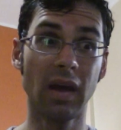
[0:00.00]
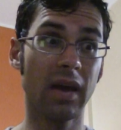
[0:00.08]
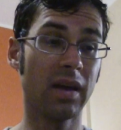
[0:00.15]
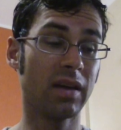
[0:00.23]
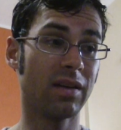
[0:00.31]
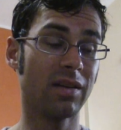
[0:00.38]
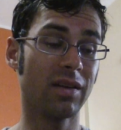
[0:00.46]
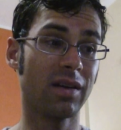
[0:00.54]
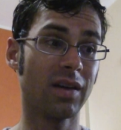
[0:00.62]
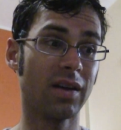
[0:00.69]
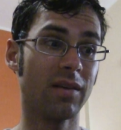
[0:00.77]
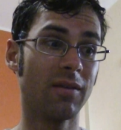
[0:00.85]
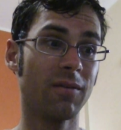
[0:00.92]

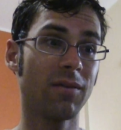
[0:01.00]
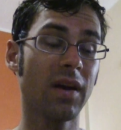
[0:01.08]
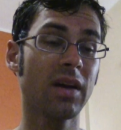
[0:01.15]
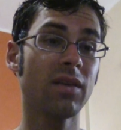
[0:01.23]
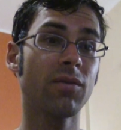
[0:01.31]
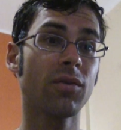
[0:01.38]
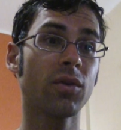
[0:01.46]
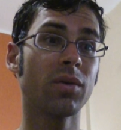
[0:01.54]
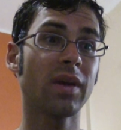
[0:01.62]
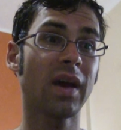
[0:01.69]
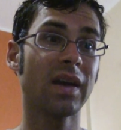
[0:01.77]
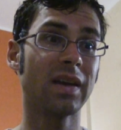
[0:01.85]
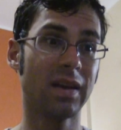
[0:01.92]
And find
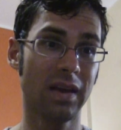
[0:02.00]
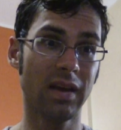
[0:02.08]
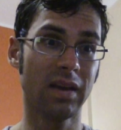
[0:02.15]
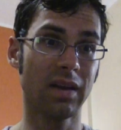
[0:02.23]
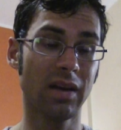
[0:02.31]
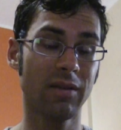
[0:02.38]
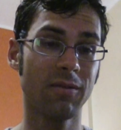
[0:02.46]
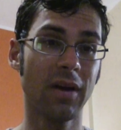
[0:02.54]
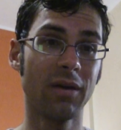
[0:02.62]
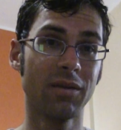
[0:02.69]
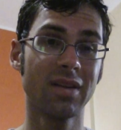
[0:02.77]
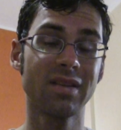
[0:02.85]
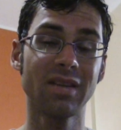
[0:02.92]
fruit I did. I
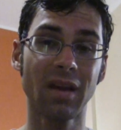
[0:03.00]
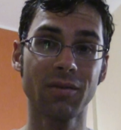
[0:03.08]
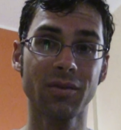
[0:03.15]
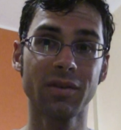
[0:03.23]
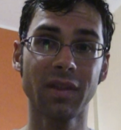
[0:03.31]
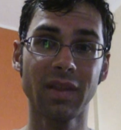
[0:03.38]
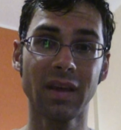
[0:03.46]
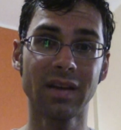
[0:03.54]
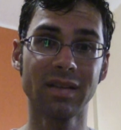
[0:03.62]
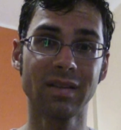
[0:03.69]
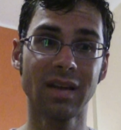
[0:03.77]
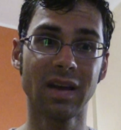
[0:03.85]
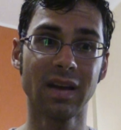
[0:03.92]
found several
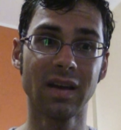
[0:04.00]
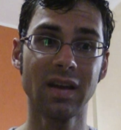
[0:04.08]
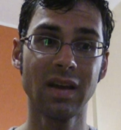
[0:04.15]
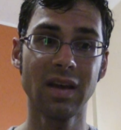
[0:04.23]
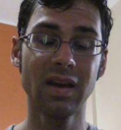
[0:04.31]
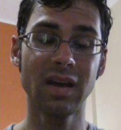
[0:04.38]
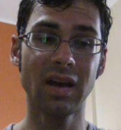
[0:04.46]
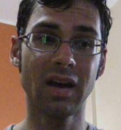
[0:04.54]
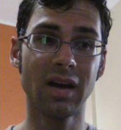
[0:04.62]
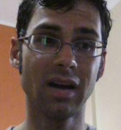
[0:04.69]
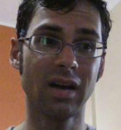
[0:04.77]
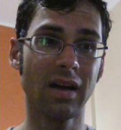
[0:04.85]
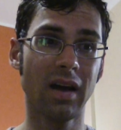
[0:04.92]
things that
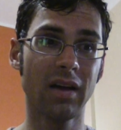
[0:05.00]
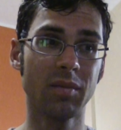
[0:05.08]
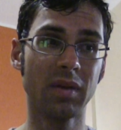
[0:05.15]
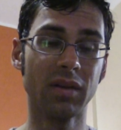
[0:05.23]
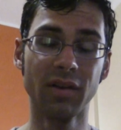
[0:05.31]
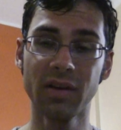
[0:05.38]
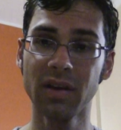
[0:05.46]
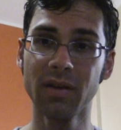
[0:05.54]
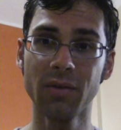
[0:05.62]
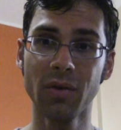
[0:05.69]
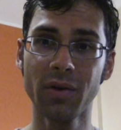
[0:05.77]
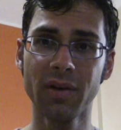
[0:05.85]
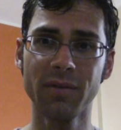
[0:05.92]
I've been looking
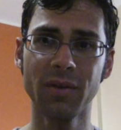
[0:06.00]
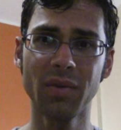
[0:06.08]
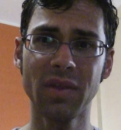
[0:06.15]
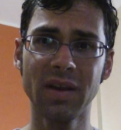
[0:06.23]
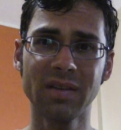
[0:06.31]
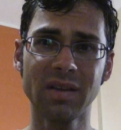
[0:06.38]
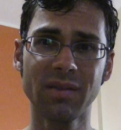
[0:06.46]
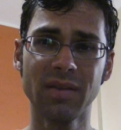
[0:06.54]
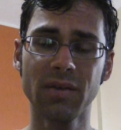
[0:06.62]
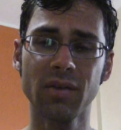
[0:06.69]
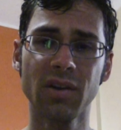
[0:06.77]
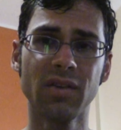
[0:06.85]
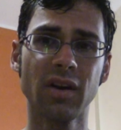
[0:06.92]
for, a few things I've
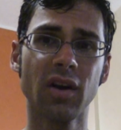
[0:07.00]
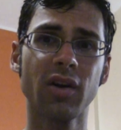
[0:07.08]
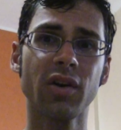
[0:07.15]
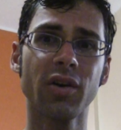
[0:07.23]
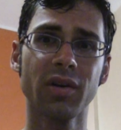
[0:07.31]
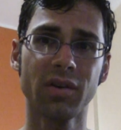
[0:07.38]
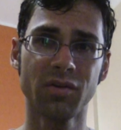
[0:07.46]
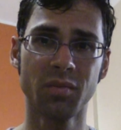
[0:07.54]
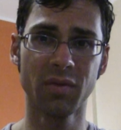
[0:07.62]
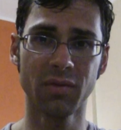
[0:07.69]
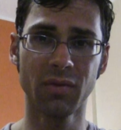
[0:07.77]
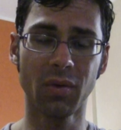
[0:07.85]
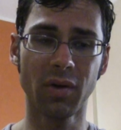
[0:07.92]
never even heard
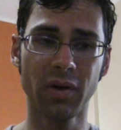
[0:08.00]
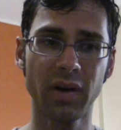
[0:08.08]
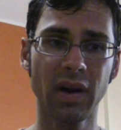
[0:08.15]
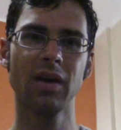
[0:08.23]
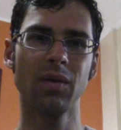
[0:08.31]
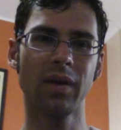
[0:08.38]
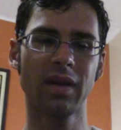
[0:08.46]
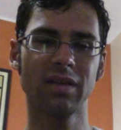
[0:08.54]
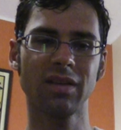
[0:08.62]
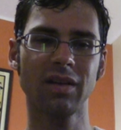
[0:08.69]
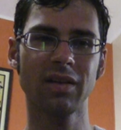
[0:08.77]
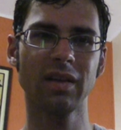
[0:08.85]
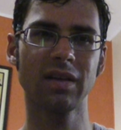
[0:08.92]
before. When I
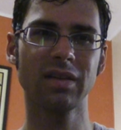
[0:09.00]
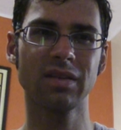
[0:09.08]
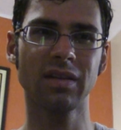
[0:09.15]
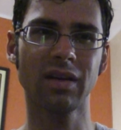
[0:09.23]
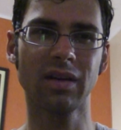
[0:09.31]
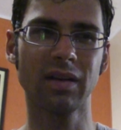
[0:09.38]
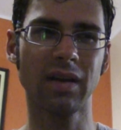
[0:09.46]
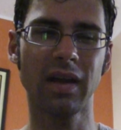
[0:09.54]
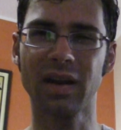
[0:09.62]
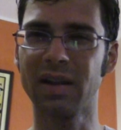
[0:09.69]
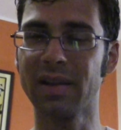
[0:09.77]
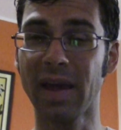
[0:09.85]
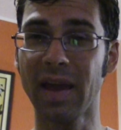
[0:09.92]
saw this at
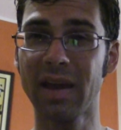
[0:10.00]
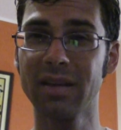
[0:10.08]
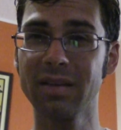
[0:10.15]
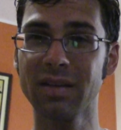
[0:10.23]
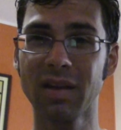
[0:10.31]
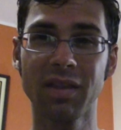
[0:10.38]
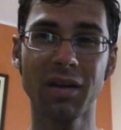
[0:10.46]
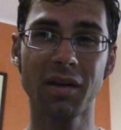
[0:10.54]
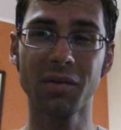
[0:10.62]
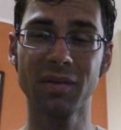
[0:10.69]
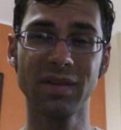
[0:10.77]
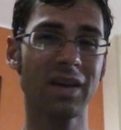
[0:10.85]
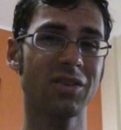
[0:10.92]
a glance, I thought
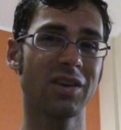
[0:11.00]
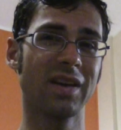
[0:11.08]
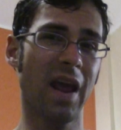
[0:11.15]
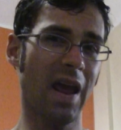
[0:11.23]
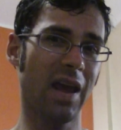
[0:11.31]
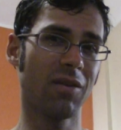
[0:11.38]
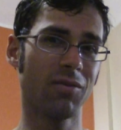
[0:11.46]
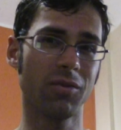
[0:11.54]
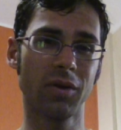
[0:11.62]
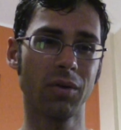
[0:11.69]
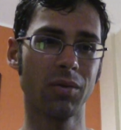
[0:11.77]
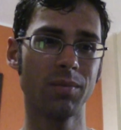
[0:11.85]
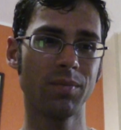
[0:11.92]
it was actually an egg
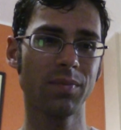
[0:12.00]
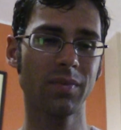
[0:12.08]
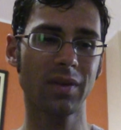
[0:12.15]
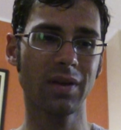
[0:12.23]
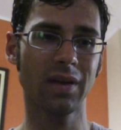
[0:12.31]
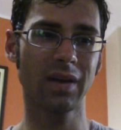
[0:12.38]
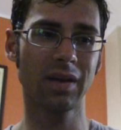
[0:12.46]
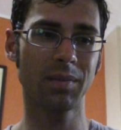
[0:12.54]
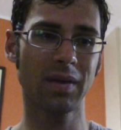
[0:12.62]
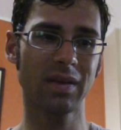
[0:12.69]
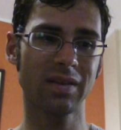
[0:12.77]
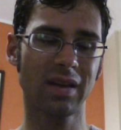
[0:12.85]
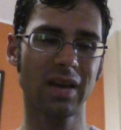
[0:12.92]
fruit, like,
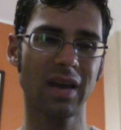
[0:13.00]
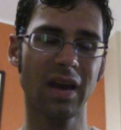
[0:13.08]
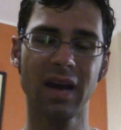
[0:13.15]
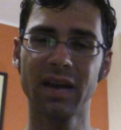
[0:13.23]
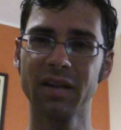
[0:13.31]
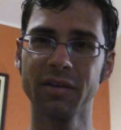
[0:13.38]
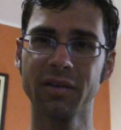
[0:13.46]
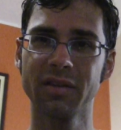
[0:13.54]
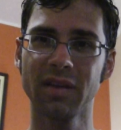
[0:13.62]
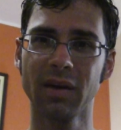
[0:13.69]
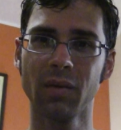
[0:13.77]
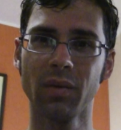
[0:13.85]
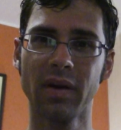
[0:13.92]
because it kind of looks
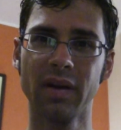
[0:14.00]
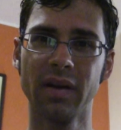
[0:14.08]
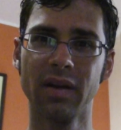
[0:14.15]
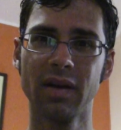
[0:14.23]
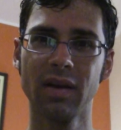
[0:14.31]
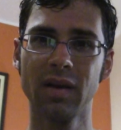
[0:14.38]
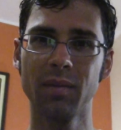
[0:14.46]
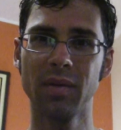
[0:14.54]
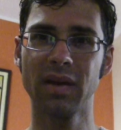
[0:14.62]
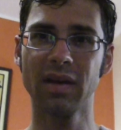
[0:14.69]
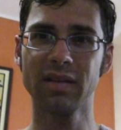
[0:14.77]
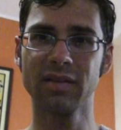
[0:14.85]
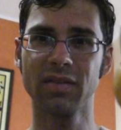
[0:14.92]
like one
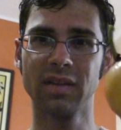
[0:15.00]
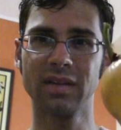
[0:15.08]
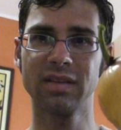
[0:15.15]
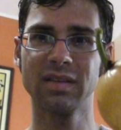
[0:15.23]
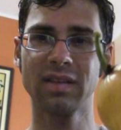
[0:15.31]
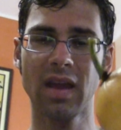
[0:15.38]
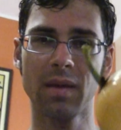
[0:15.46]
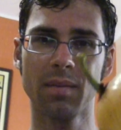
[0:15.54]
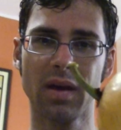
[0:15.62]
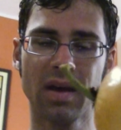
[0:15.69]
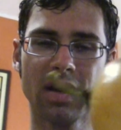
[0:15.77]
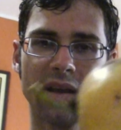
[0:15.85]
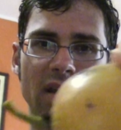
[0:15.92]
because of the stem
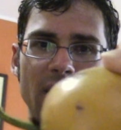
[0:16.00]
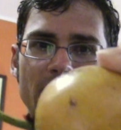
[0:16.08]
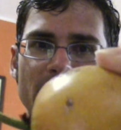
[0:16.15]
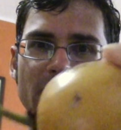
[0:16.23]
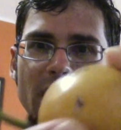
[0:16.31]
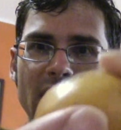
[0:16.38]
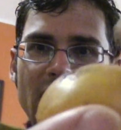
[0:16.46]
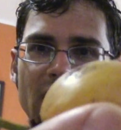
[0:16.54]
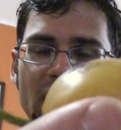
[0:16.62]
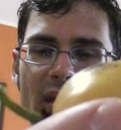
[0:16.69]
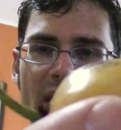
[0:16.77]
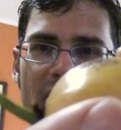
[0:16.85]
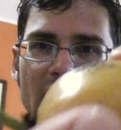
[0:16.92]
on it.
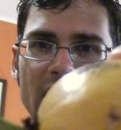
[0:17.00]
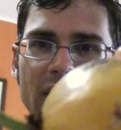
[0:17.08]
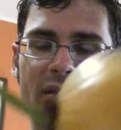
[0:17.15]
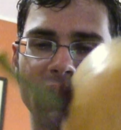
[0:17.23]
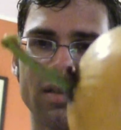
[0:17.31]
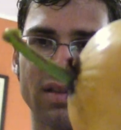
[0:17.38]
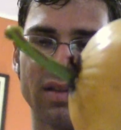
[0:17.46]
It looks